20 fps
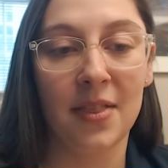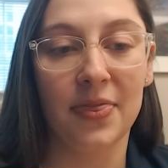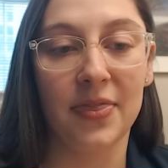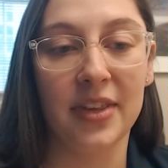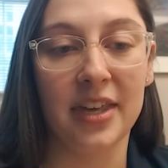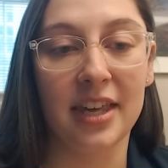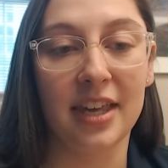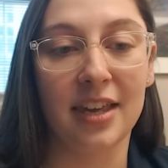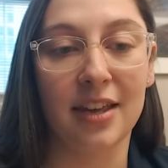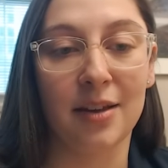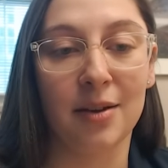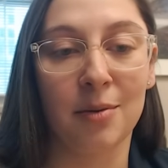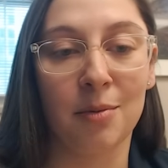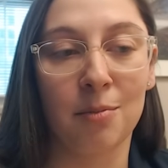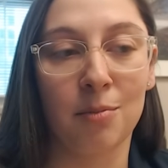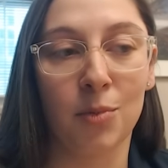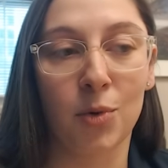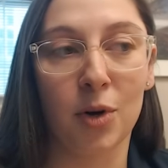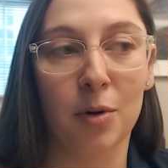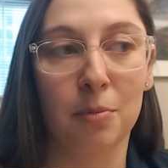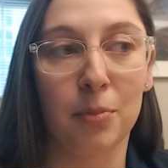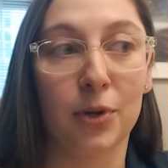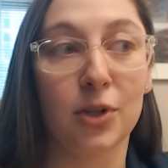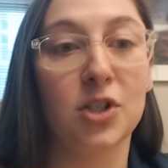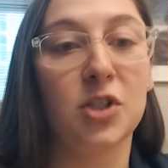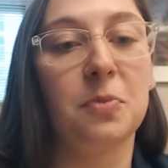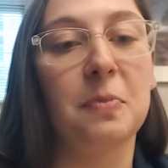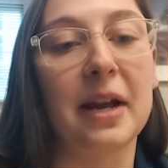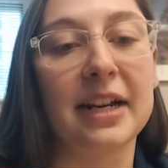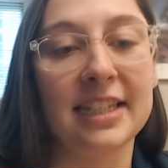the more
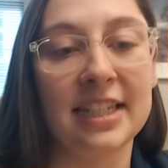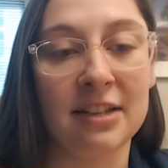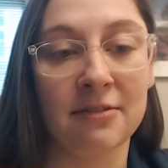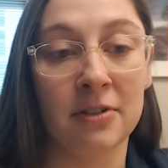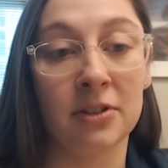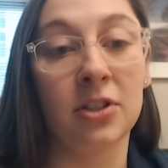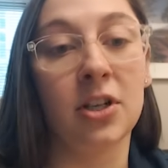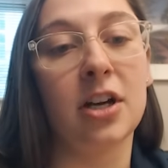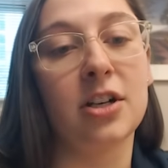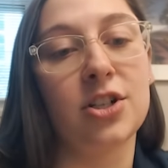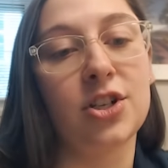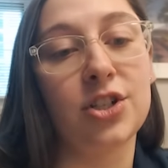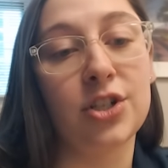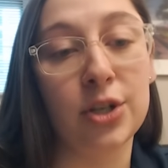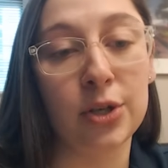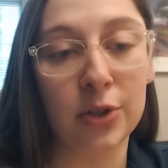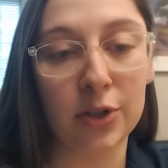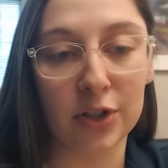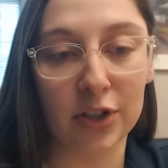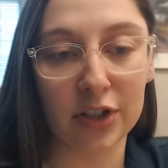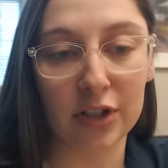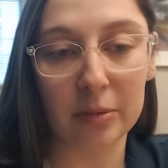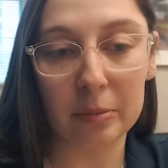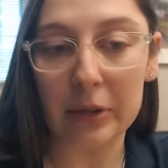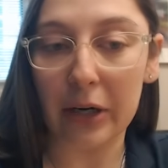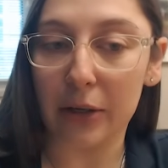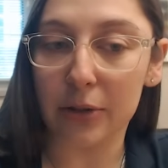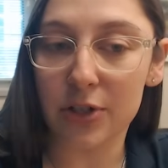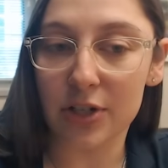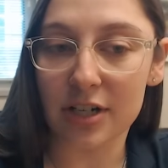perspective and longitudinal
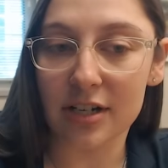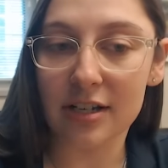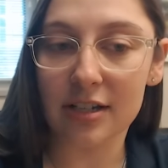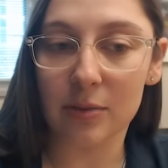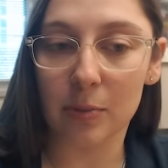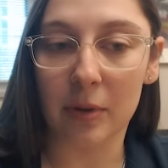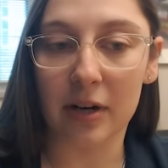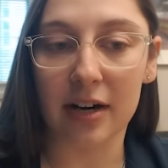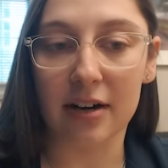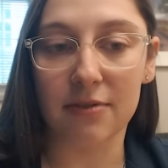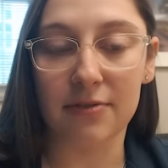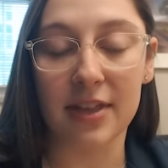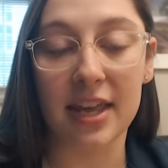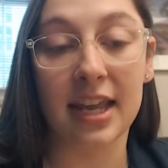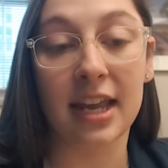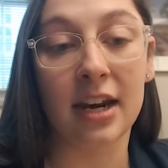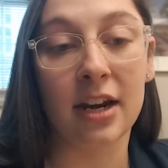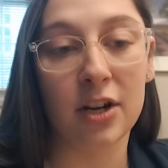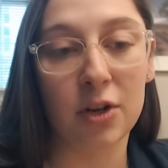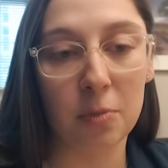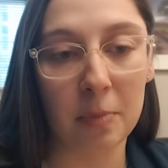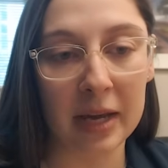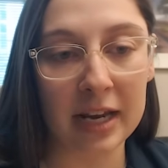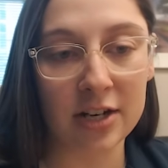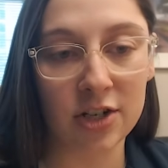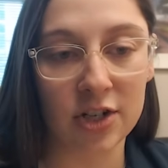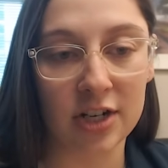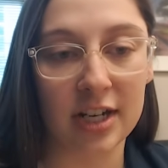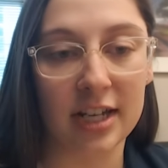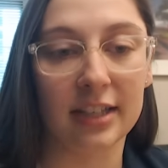approaches, where if they get a new
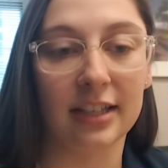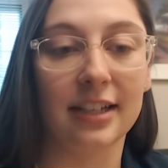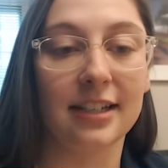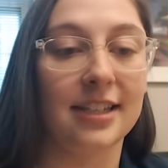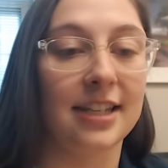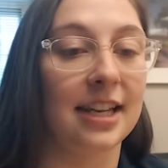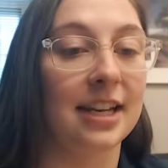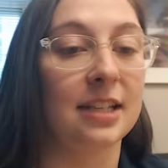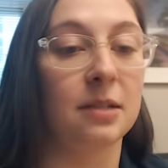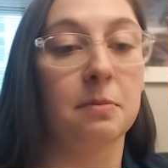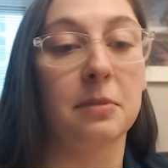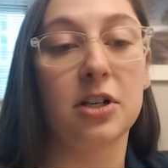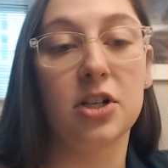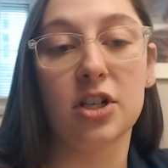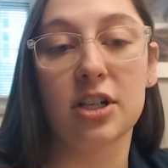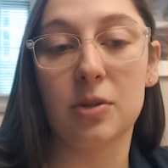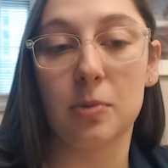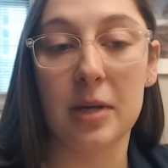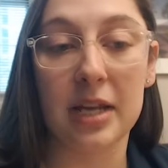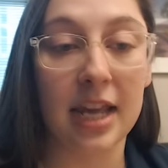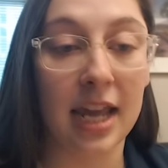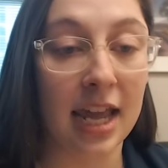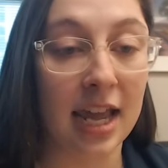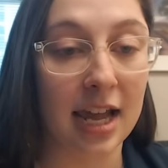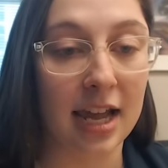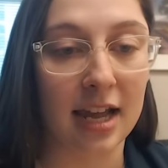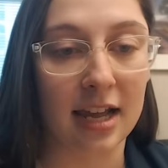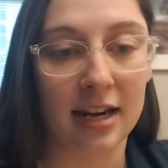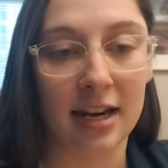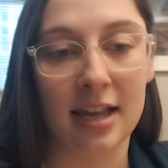patient in, let's get as much as we
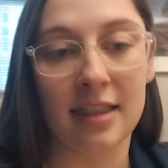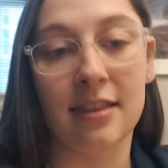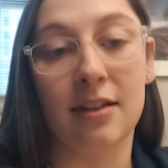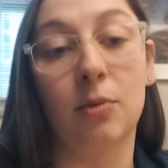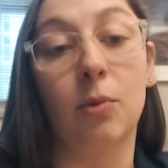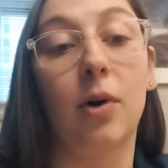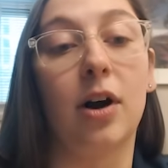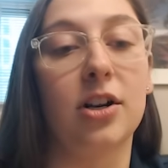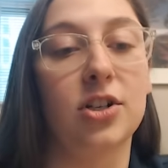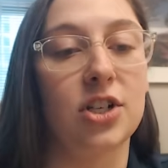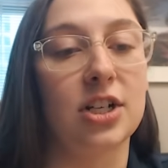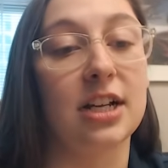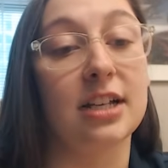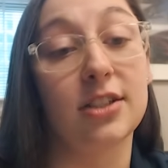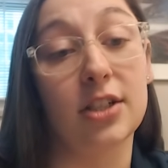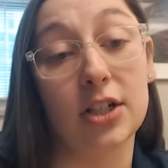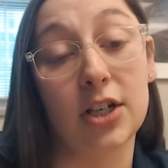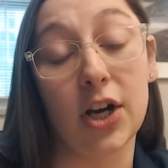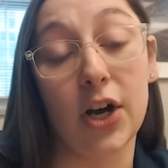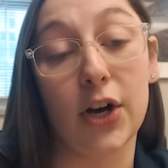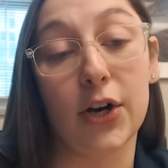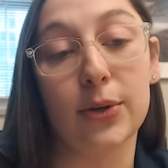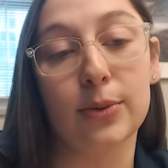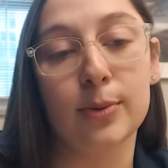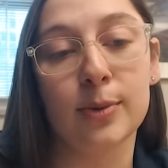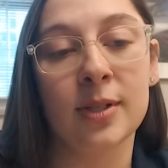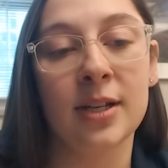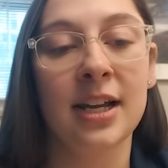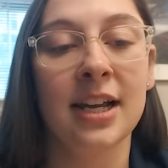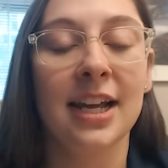can and then watch it as it
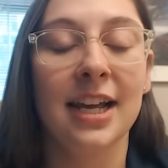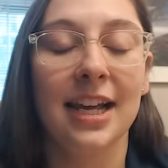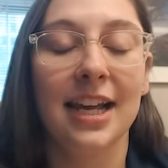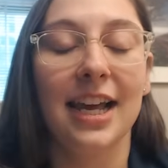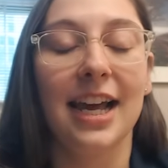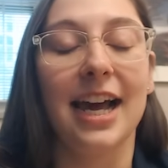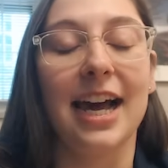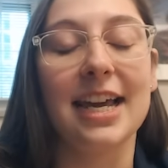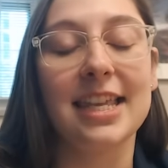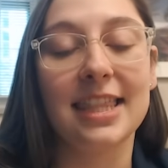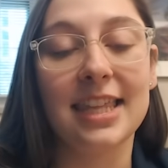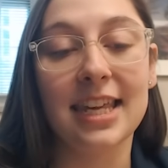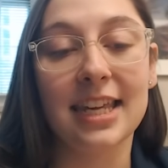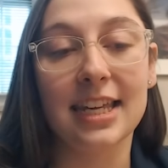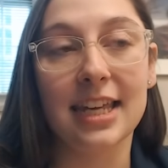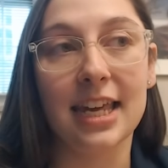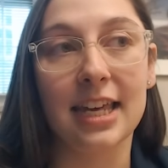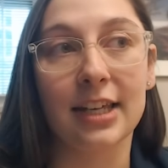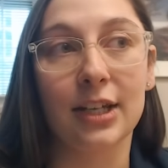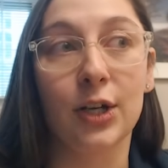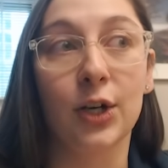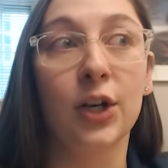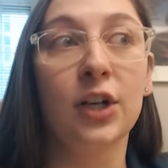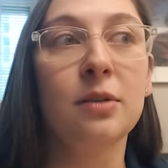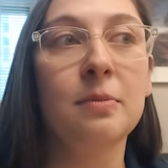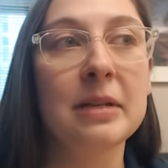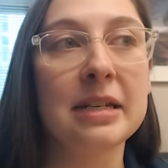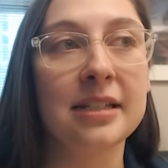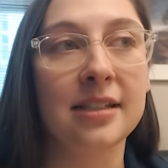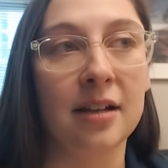goes. I think it could
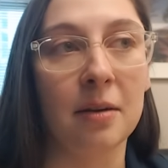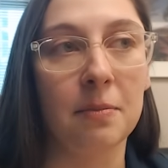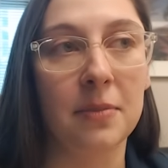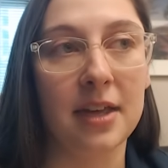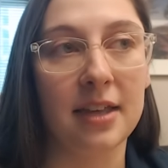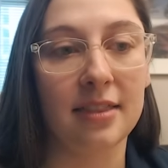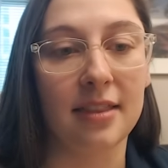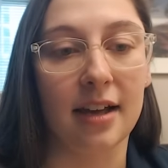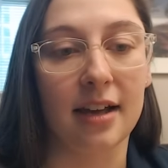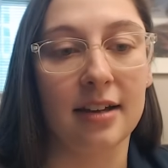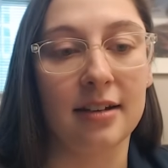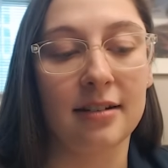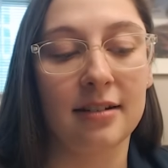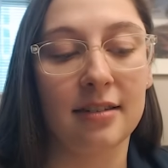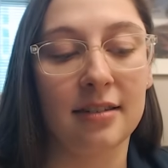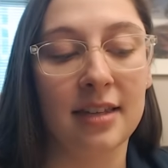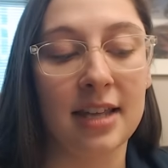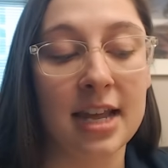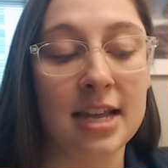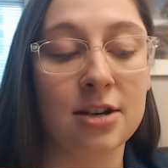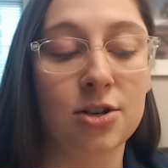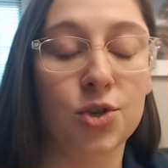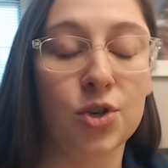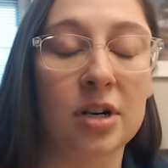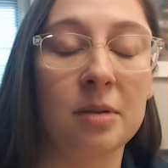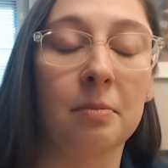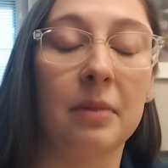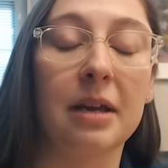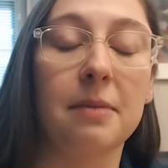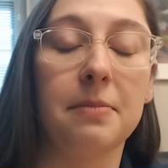be something that the industry
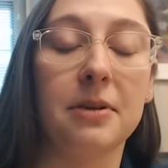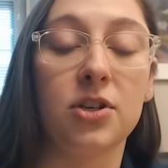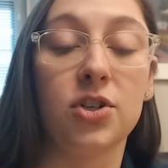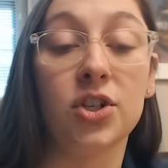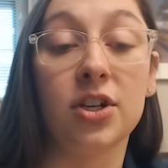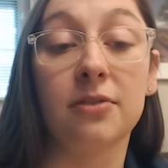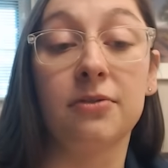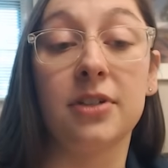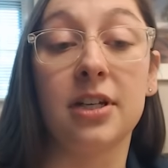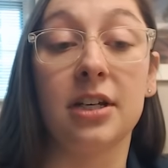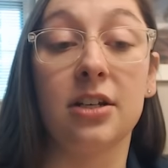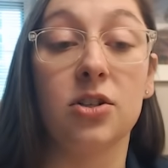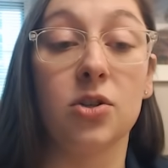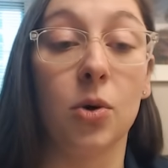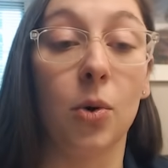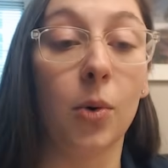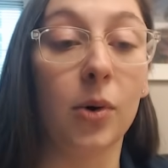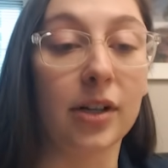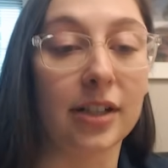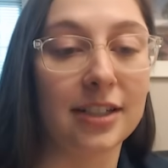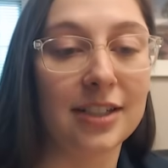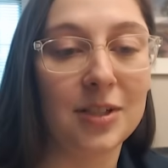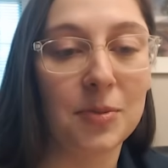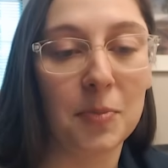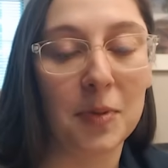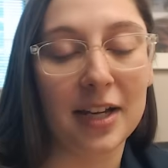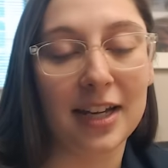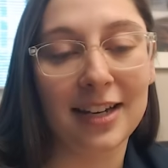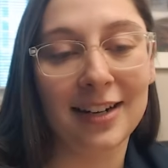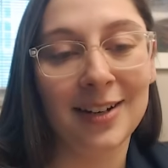might be shifting towards,
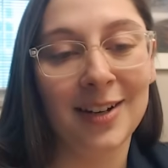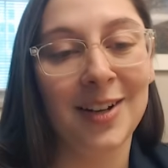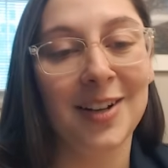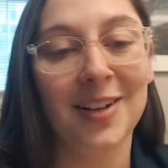but